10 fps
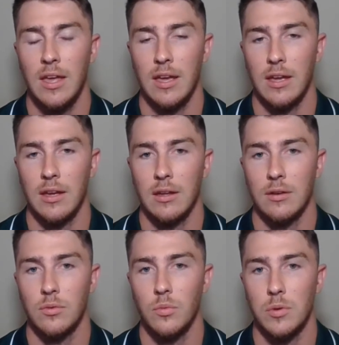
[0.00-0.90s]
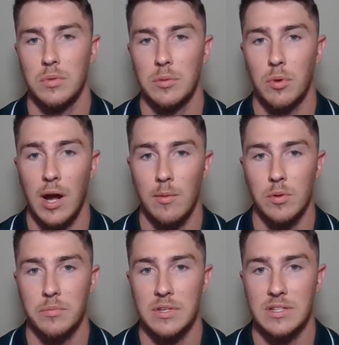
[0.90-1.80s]
And one big
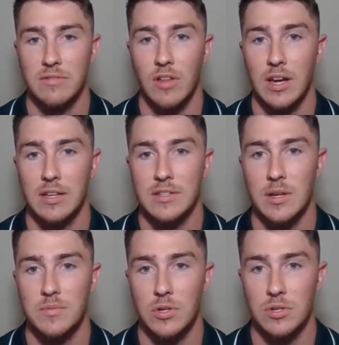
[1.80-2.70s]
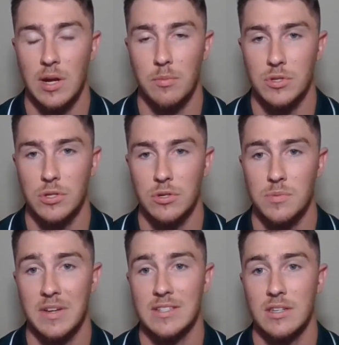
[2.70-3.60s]
problem is flying in sub-zero
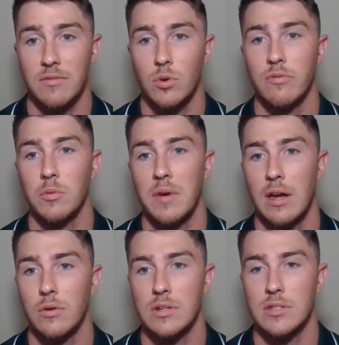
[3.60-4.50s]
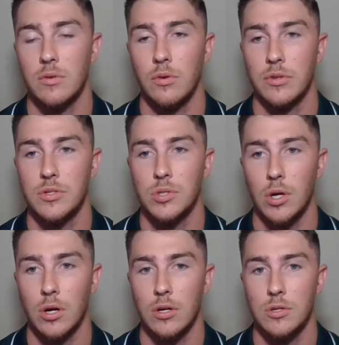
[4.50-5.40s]
temperatures makes it difficult for batteries to hold a
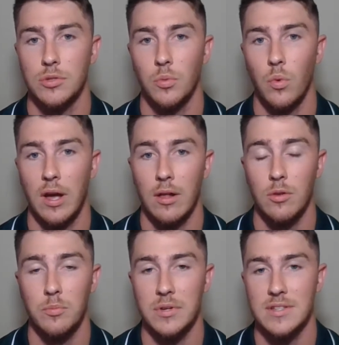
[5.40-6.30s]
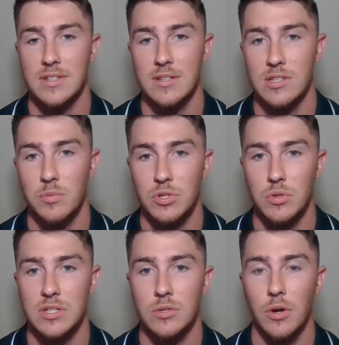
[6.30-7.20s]
charge well, but since the
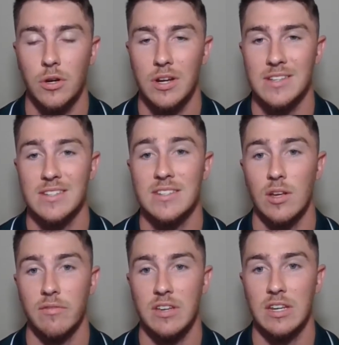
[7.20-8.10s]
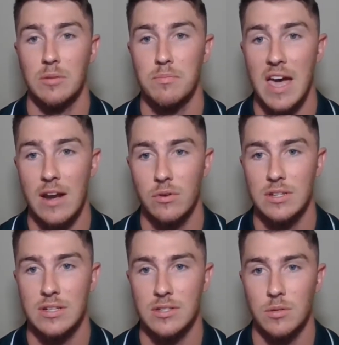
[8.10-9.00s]
Matrice 200 has a self-heating battery
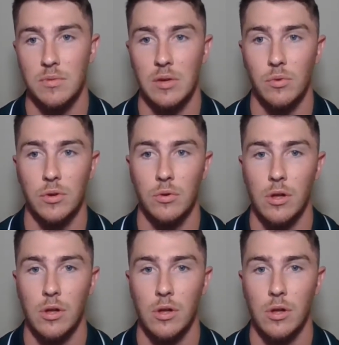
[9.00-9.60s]
system, that will no